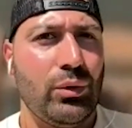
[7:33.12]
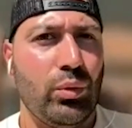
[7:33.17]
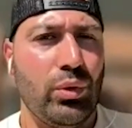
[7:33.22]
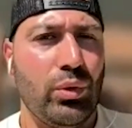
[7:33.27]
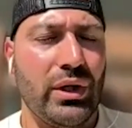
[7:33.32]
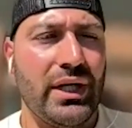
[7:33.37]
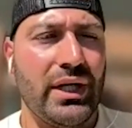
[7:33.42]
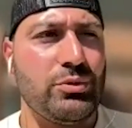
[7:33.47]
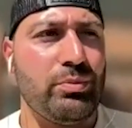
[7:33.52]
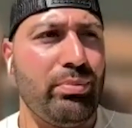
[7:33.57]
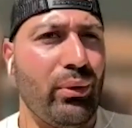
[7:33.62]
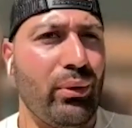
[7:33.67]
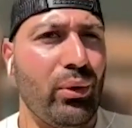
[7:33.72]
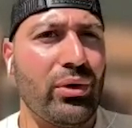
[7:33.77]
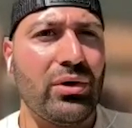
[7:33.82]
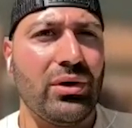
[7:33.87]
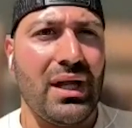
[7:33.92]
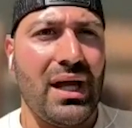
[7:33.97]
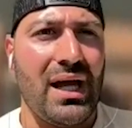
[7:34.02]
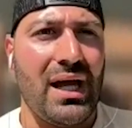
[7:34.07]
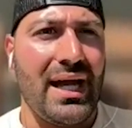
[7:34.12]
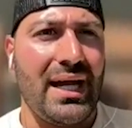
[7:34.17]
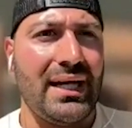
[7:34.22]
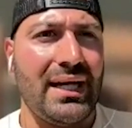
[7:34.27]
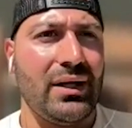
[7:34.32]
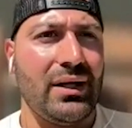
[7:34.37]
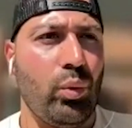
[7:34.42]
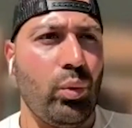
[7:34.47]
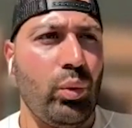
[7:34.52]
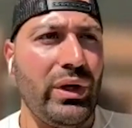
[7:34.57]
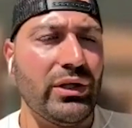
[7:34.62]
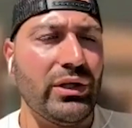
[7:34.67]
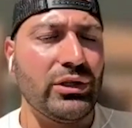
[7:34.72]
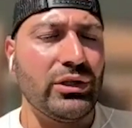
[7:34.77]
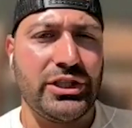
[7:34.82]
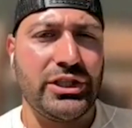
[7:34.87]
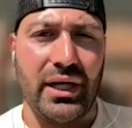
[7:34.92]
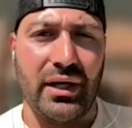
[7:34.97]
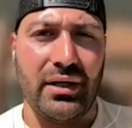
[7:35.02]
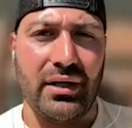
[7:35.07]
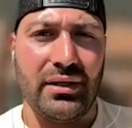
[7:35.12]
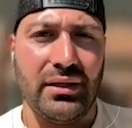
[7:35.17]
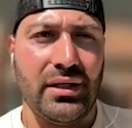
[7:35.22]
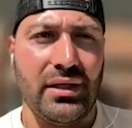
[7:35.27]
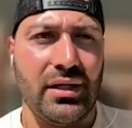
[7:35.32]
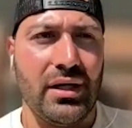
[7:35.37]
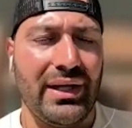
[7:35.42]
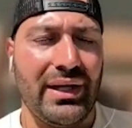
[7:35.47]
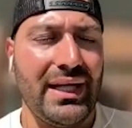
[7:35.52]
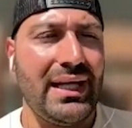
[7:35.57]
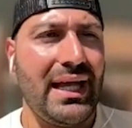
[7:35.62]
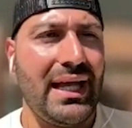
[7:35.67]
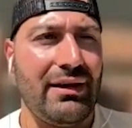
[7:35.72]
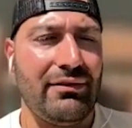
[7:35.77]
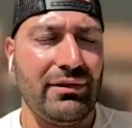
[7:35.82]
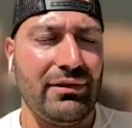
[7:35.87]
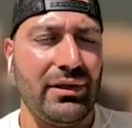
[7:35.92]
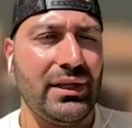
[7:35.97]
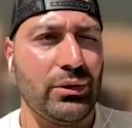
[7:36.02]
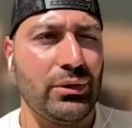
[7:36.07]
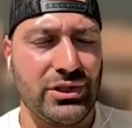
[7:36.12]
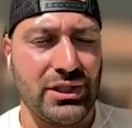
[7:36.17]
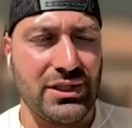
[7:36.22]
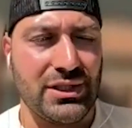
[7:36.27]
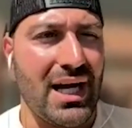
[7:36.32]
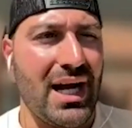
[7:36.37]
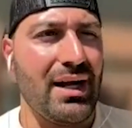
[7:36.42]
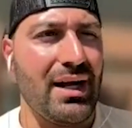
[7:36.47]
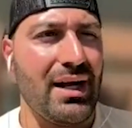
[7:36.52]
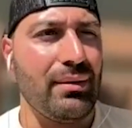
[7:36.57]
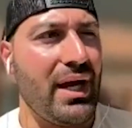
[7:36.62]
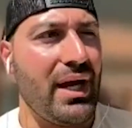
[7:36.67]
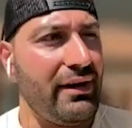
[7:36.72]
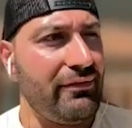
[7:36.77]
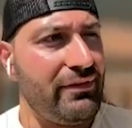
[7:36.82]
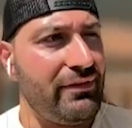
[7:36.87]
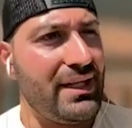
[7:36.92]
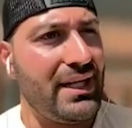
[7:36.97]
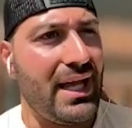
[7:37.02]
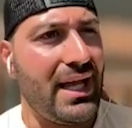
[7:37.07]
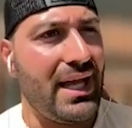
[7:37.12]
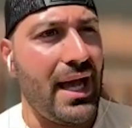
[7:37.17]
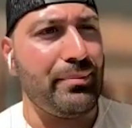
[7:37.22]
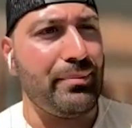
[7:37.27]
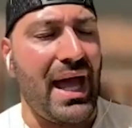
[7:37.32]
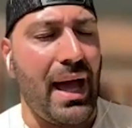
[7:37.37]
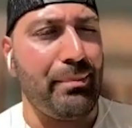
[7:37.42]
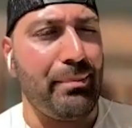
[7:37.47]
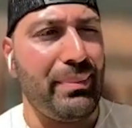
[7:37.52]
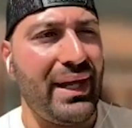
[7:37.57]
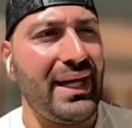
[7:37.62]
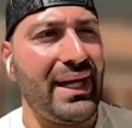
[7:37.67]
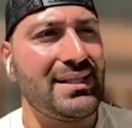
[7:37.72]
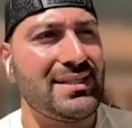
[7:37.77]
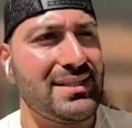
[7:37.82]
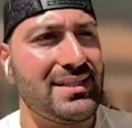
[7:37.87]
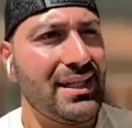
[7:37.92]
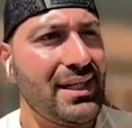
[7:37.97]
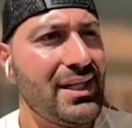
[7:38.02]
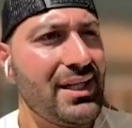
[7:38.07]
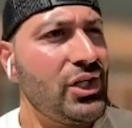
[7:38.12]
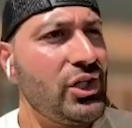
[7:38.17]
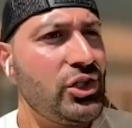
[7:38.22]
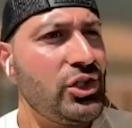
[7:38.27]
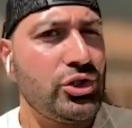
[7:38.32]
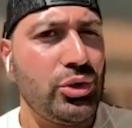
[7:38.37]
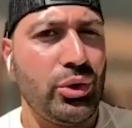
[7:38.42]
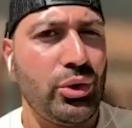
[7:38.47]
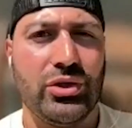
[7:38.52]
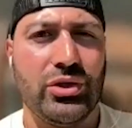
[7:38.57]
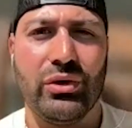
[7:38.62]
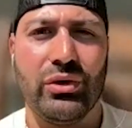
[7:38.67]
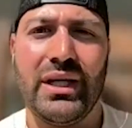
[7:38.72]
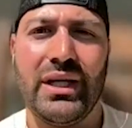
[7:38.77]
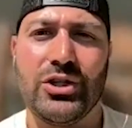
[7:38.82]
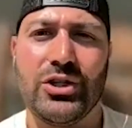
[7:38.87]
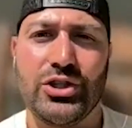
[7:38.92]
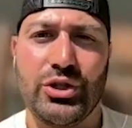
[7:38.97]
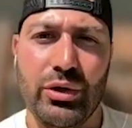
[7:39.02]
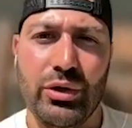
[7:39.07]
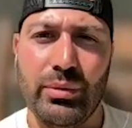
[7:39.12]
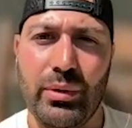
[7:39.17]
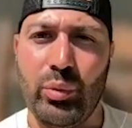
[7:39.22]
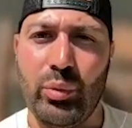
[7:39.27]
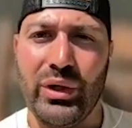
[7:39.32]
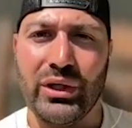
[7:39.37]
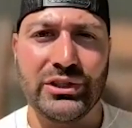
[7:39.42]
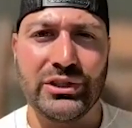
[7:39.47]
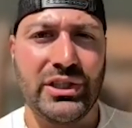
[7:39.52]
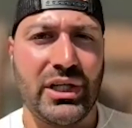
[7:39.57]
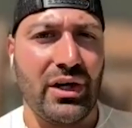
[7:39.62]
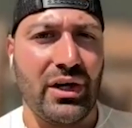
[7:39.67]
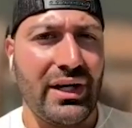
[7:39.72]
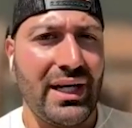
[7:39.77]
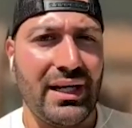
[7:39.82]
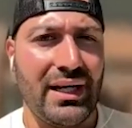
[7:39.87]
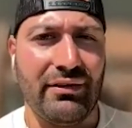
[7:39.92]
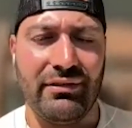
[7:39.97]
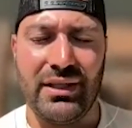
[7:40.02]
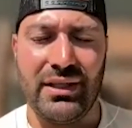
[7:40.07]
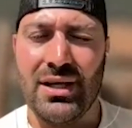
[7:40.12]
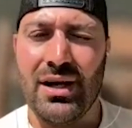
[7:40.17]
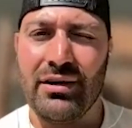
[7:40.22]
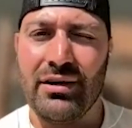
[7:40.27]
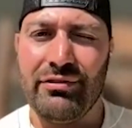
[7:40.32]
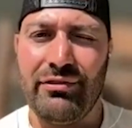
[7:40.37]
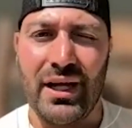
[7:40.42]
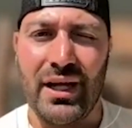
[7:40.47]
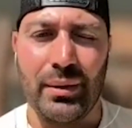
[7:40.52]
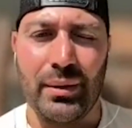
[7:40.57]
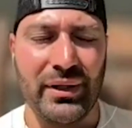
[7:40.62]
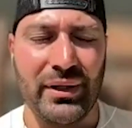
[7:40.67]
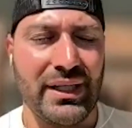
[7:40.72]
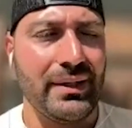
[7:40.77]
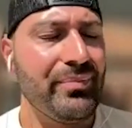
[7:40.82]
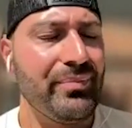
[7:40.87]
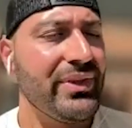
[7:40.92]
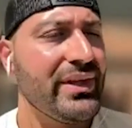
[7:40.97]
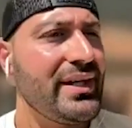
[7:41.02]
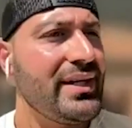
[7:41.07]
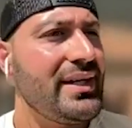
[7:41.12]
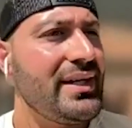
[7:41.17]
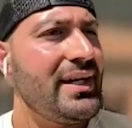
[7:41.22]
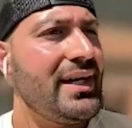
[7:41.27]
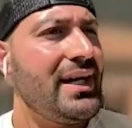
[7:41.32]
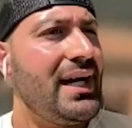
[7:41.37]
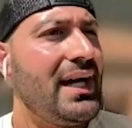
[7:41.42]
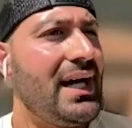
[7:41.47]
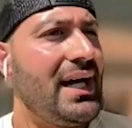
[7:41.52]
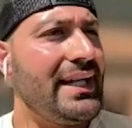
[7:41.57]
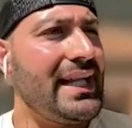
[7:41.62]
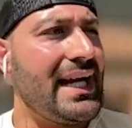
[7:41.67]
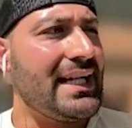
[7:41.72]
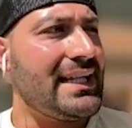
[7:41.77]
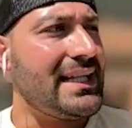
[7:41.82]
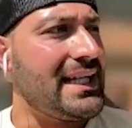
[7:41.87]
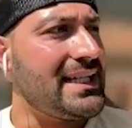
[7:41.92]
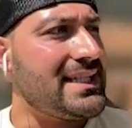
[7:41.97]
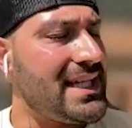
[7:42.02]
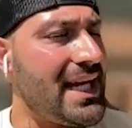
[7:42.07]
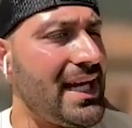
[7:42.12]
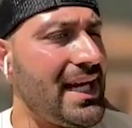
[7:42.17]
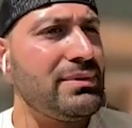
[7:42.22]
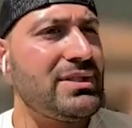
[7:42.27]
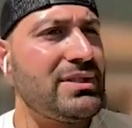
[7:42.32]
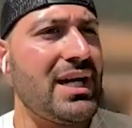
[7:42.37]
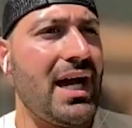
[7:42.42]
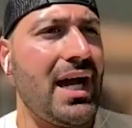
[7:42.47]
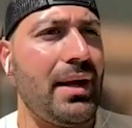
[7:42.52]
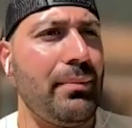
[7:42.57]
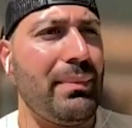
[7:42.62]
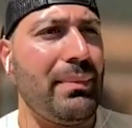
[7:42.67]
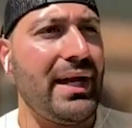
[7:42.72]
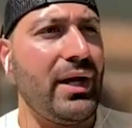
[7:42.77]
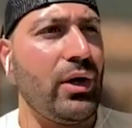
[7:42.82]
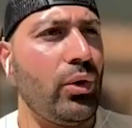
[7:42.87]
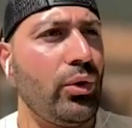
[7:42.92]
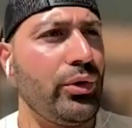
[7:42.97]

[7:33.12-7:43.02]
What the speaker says: was borderline wheelchaired. There was a timeline. If he kept that pace, 2 or 3 years, he would have been wheelchair, and he had a young family. And then at that same time, my